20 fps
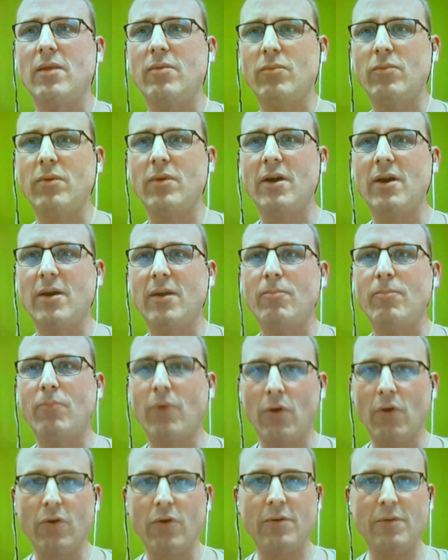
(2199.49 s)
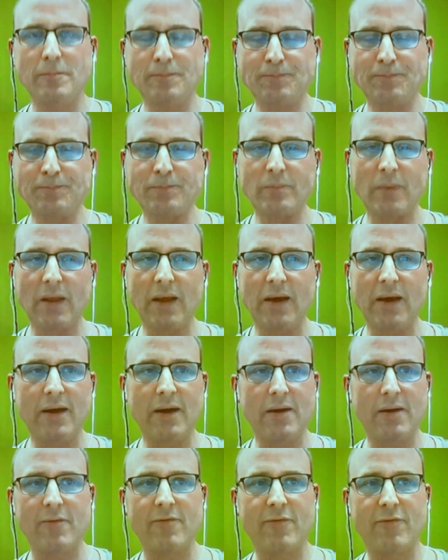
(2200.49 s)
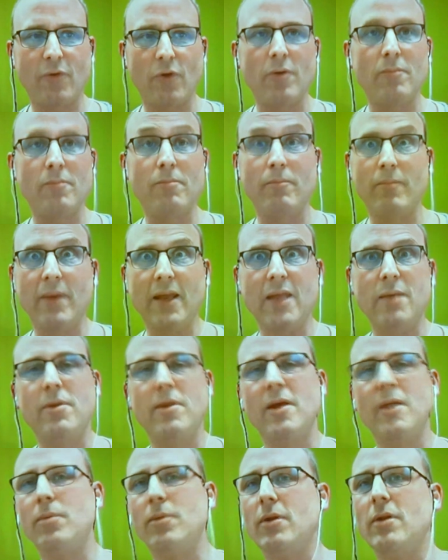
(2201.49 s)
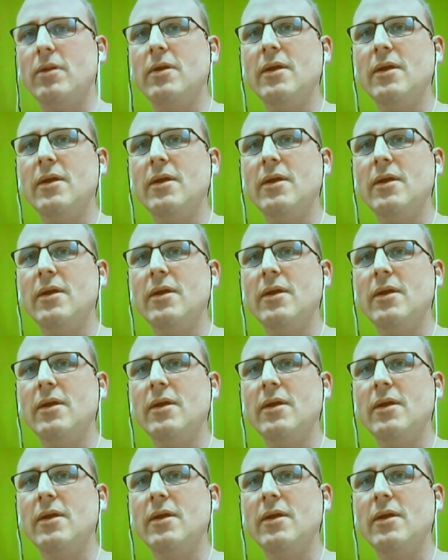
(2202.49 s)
uh, broke uh, for many people.